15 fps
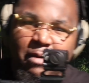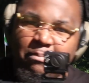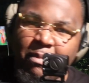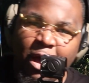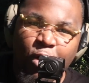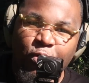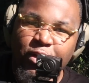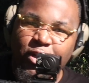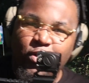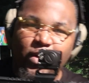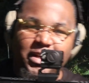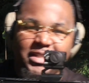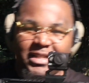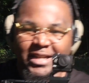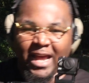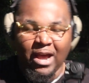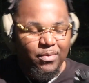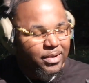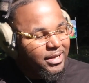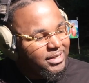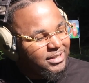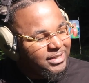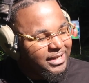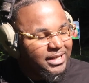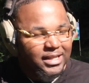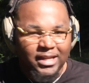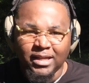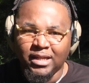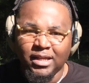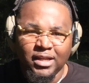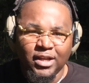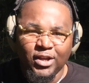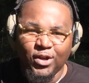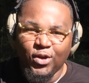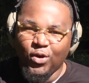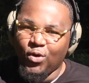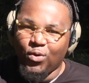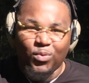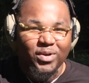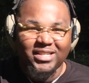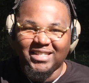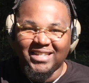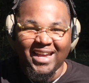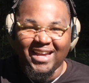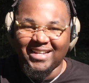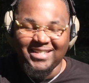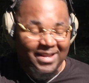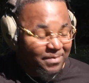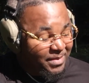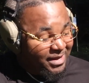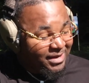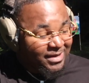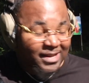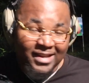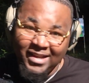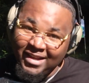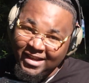My only question now is, Cyelee, what's next? I mean,